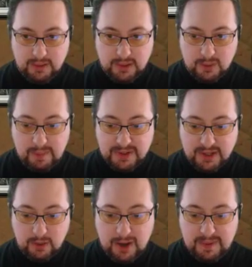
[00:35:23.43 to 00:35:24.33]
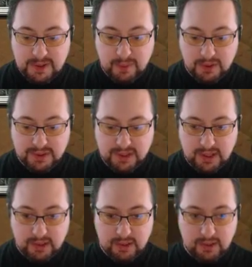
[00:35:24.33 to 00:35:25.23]
Swamp is gonna wipe his board
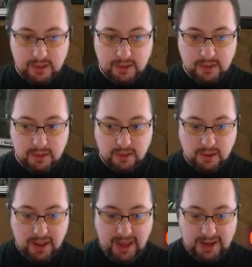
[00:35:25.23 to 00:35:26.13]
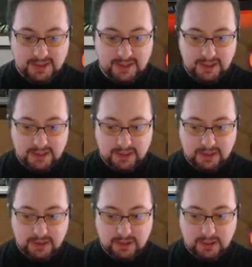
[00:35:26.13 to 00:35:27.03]
state. Excellent.
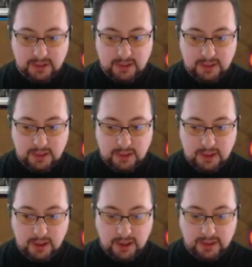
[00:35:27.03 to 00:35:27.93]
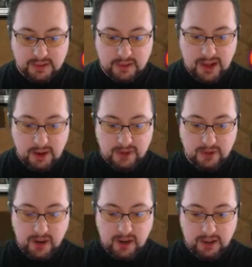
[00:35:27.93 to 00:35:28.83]
All right, so now we
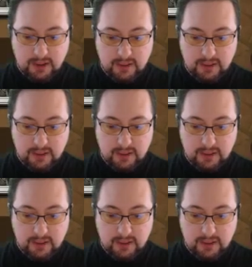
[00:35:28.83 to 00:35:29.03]
cry.